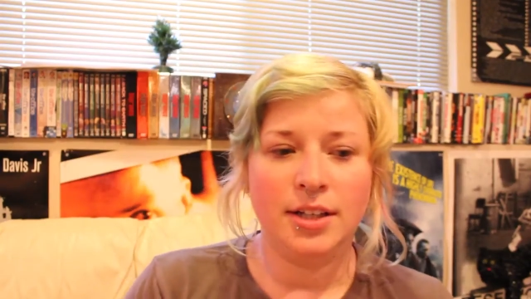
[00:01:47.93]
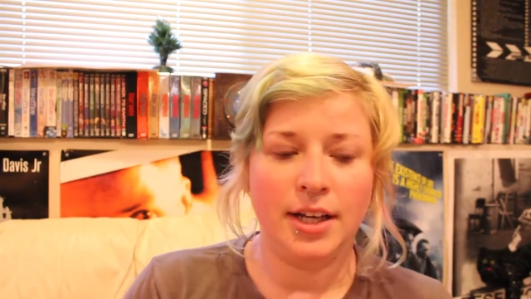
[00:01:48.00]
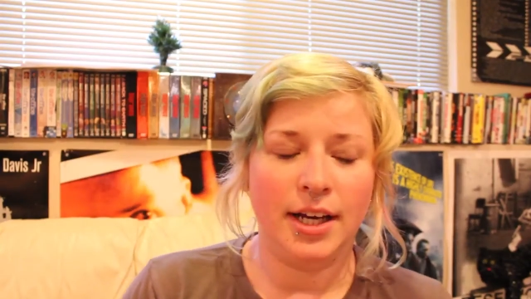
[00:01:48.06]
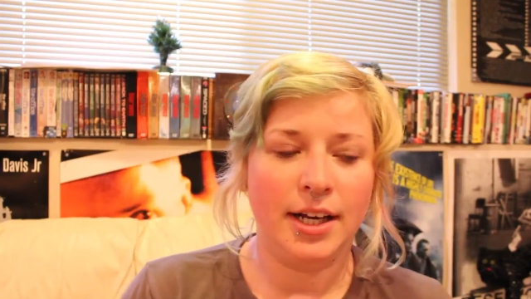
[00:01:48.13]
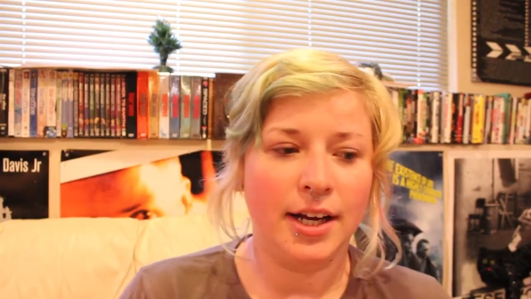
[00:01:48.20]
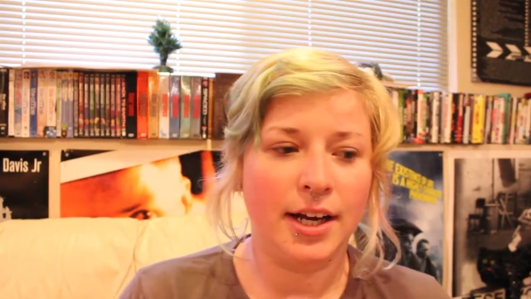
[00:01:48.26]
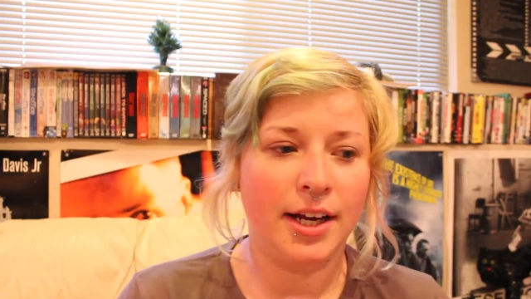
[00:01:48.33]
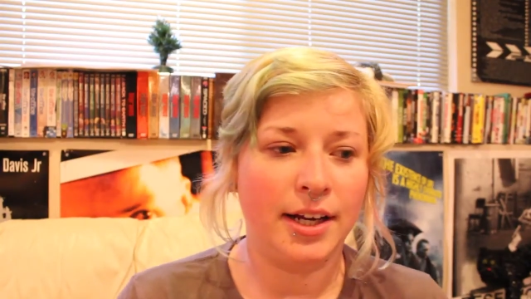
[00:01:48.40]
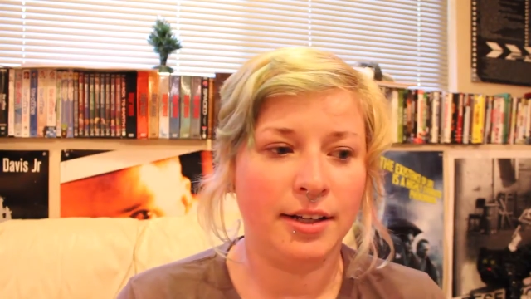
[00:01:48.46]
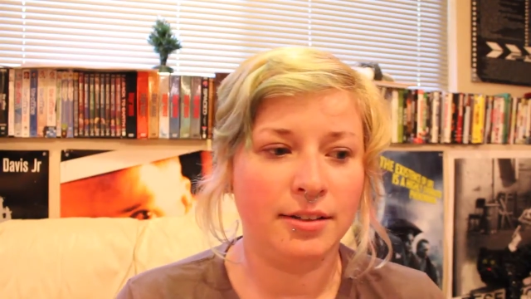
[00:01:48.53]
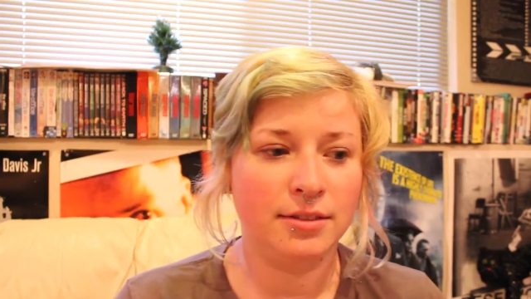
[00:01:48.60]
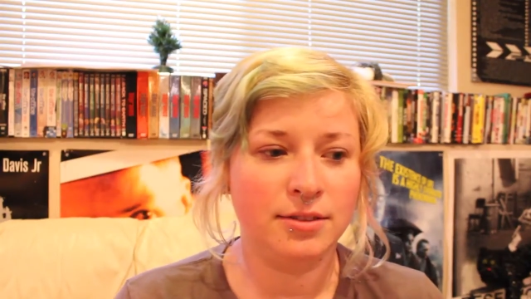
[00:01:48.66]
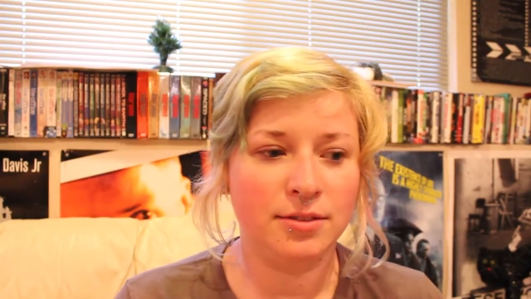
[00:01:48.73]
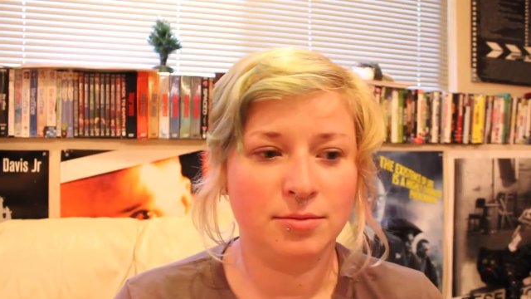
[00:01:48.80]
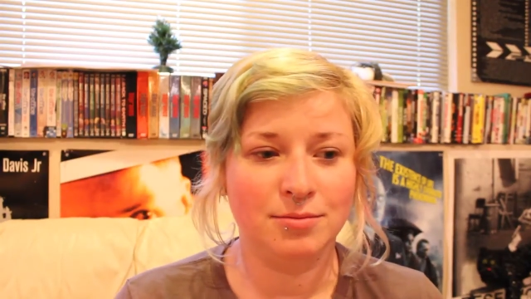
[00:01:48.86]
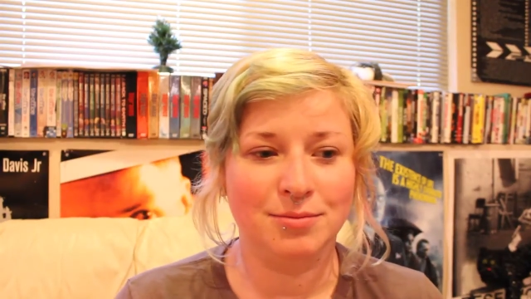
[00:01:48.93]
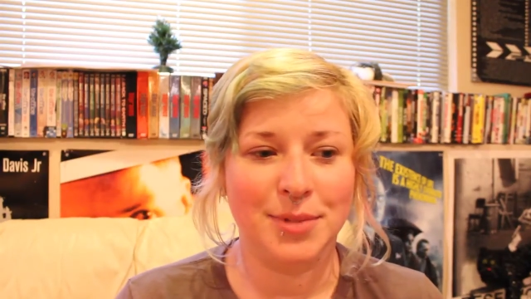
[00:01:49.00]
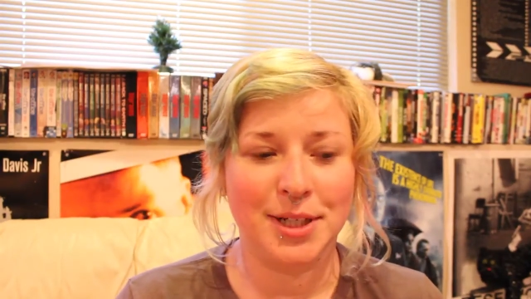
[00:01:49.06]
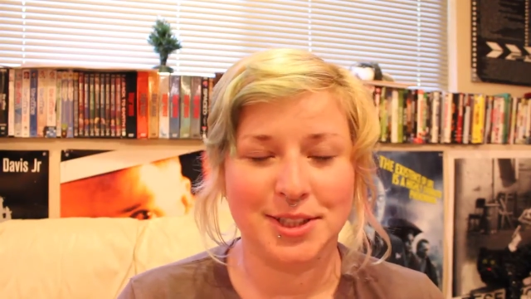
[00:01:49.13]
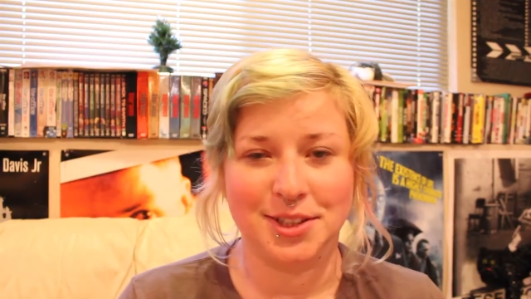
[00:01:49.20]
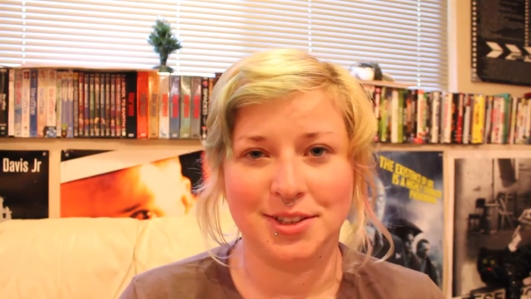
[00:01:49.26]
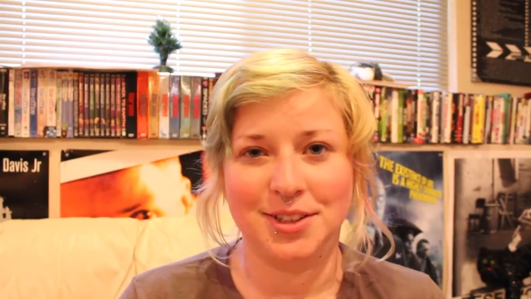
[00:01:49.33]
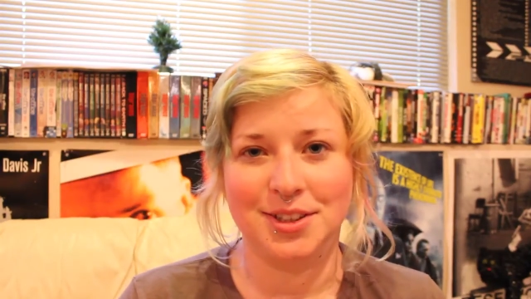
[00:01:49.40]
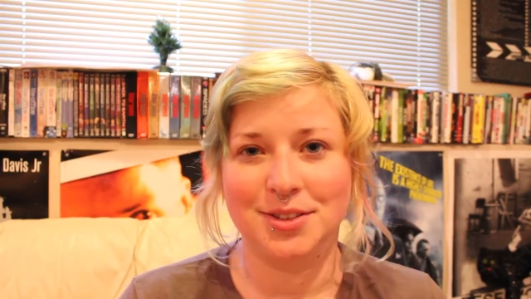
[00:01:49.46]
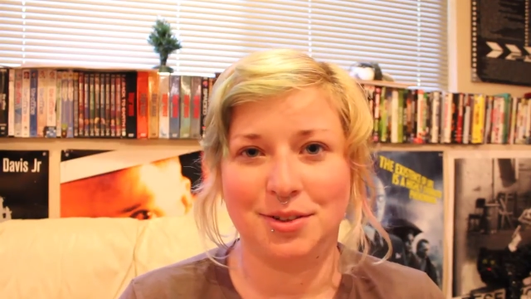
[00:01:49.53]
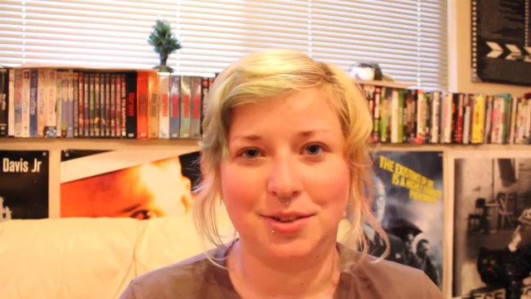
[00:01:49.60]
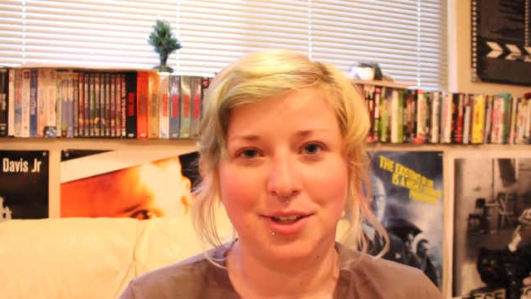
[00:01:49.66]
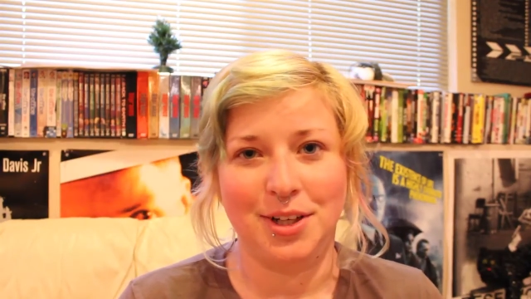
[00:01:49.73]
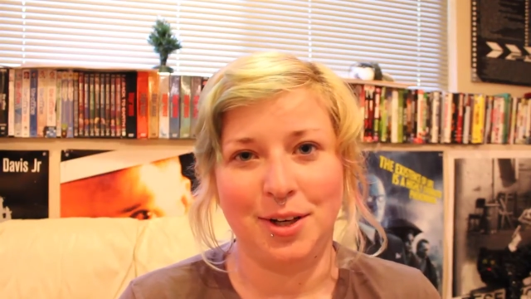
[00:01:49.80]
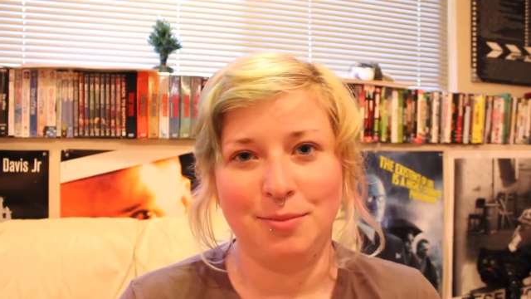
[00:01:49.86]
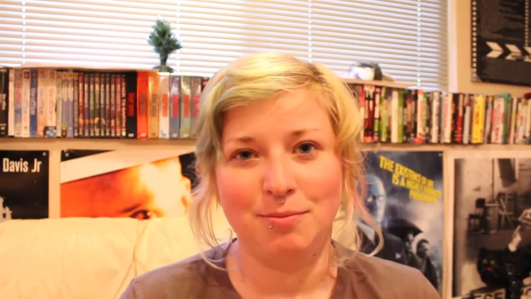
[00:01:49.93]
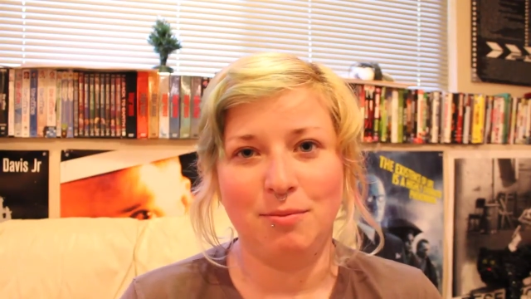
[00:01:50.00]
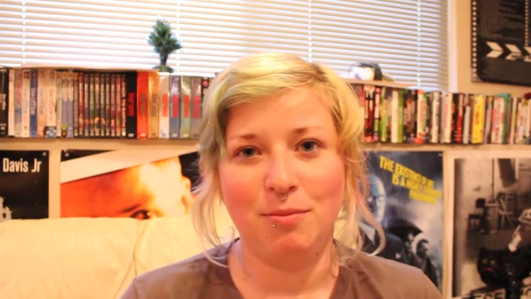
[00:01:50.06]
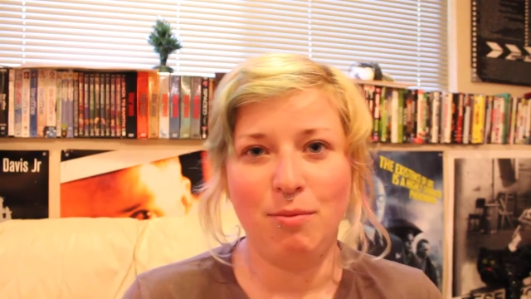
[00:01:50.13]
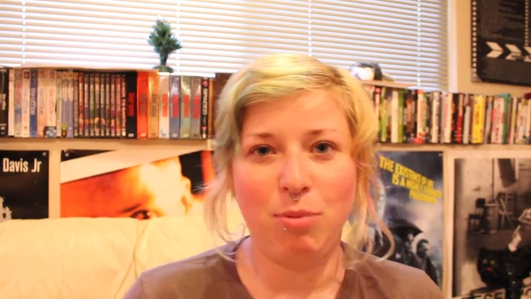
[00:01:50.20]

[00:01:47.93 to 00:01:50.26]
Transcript: And I basically told him,